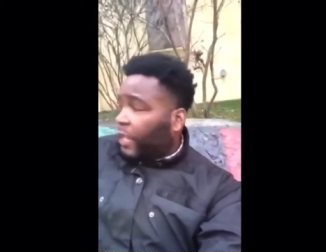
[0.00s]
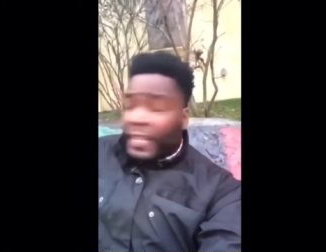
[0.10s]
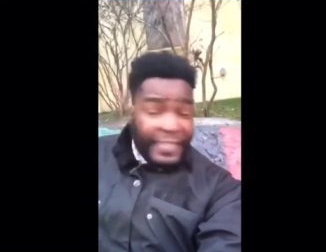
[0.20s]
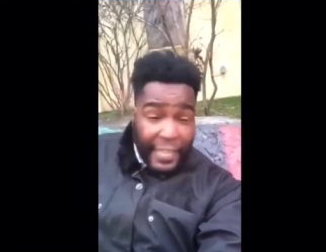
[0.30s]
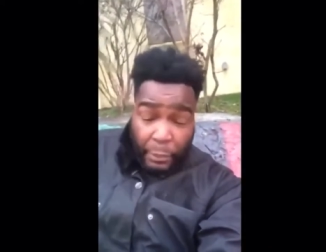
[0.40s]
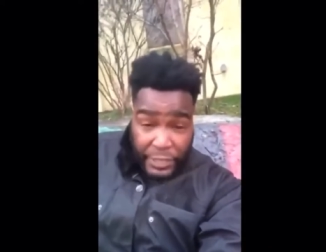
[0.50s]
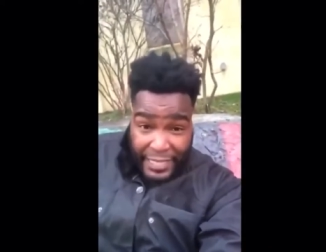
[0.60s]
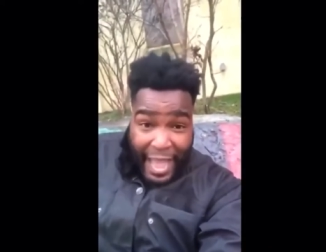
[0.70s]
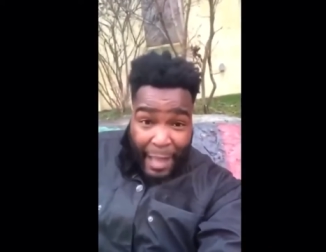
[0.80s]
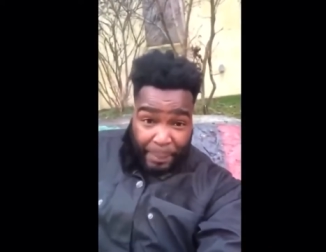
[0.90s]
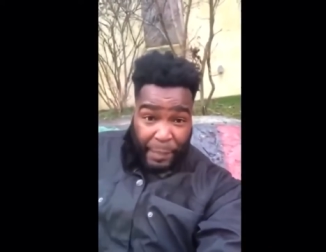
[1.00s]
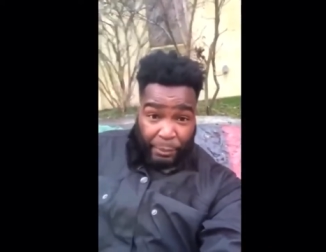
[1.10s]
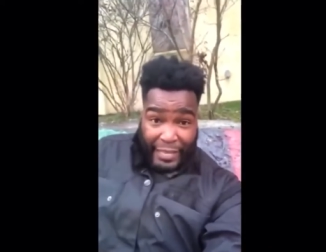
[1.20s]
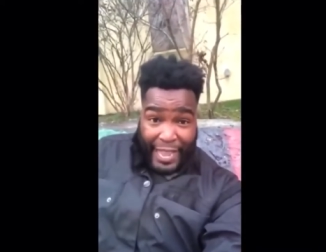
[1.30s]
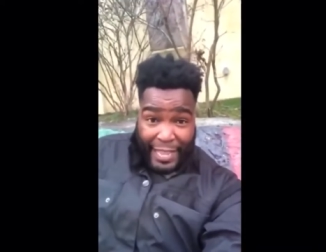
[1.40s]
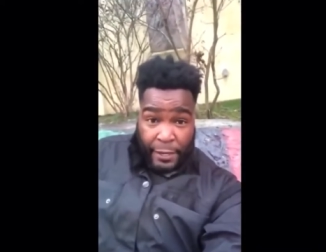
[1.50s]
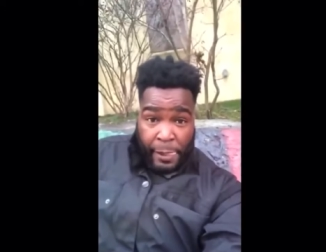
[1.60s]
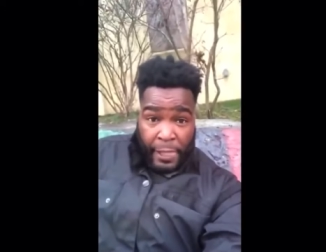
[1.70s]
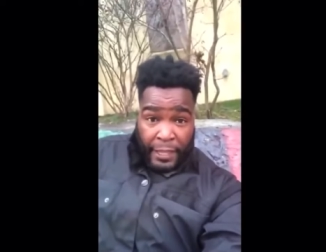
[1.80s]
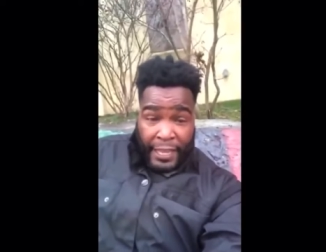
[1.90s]
Then it was 9 people died.
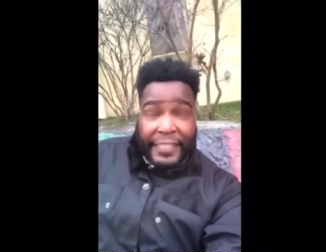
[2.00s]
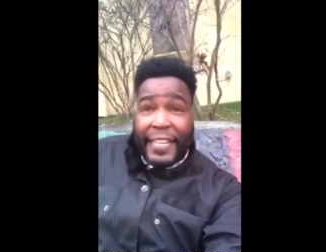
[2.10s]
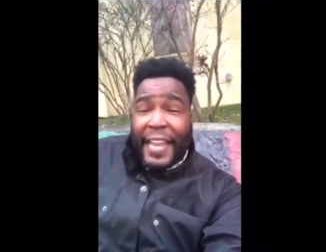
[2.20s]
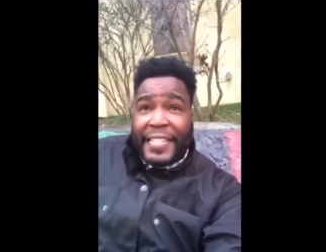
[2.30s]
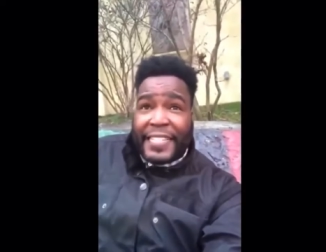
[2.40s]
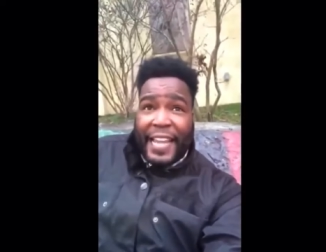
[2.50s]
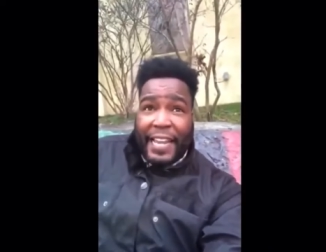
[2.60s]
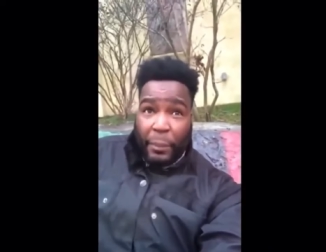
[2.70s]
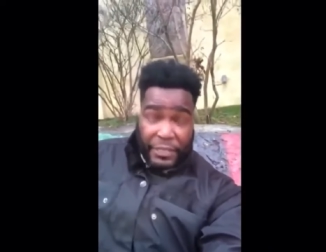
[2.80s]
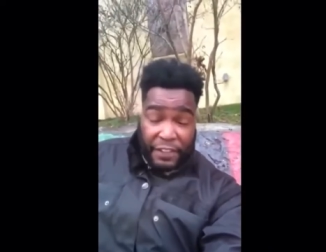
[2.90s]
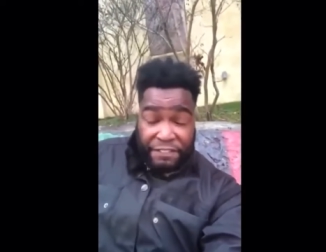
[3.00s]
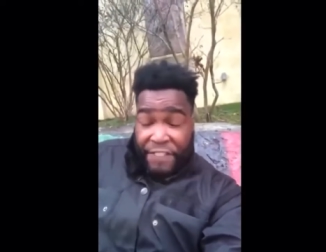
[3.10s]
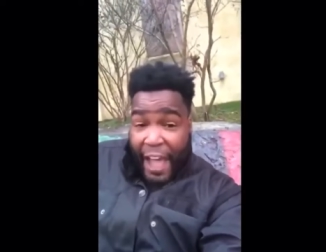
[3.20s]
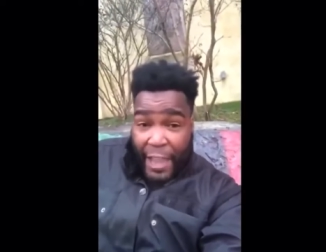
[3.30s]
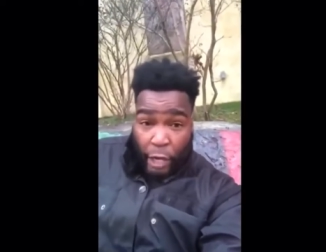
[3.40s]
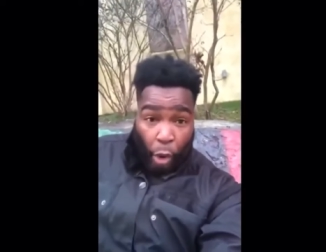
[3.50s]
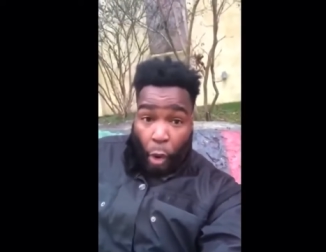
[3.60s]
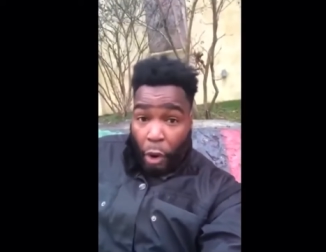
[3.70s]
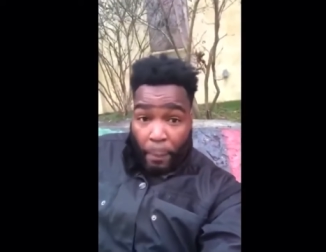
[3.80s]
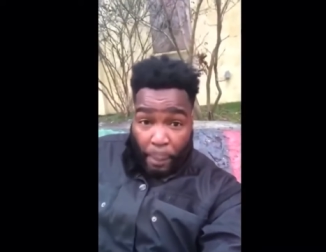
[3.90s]
And then they said it was a fire
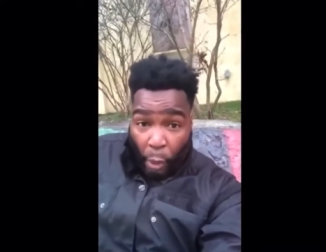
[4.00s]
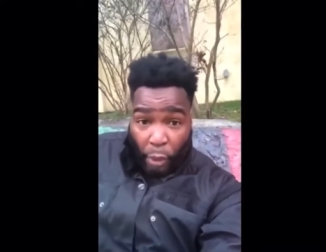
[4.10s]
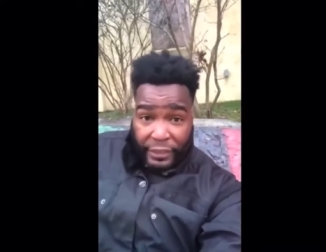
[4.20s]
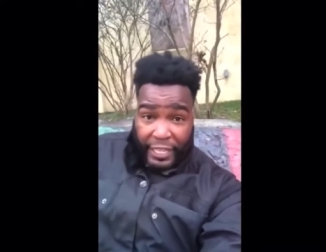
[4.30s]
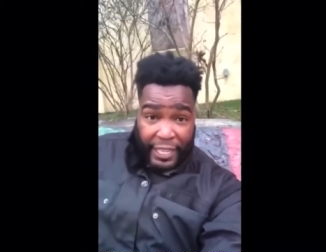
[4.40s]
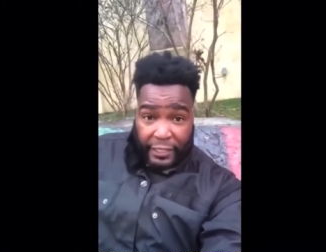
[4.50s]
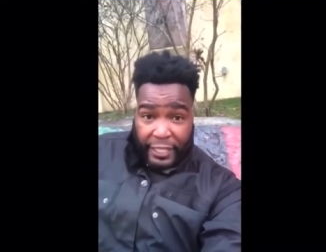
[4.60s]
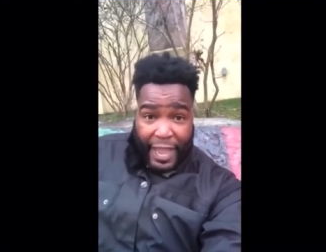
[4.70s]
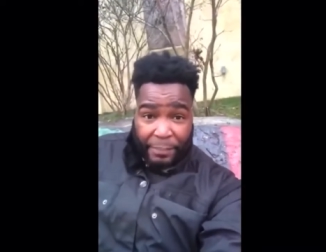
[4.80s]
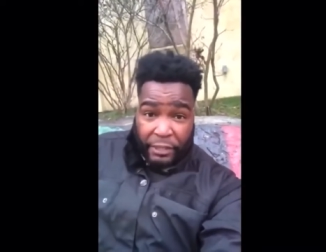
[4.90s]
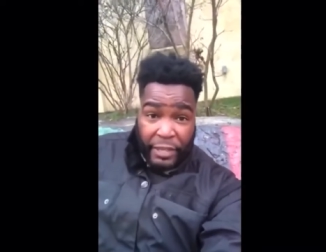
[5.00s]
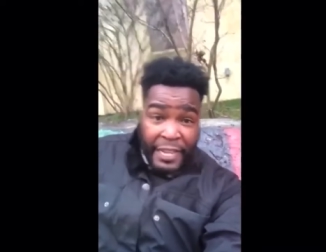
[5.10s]
on board the helicopter.